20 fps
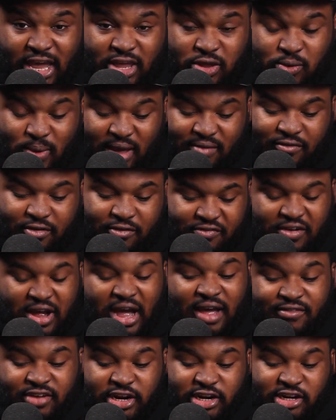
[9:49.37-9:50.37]
and you have a
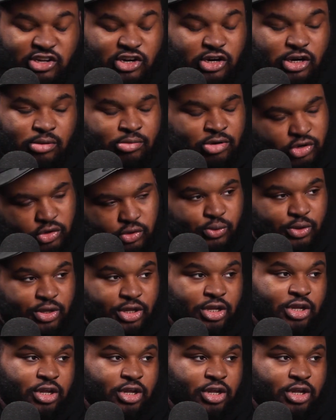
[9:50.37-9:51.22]
5-year term to do it.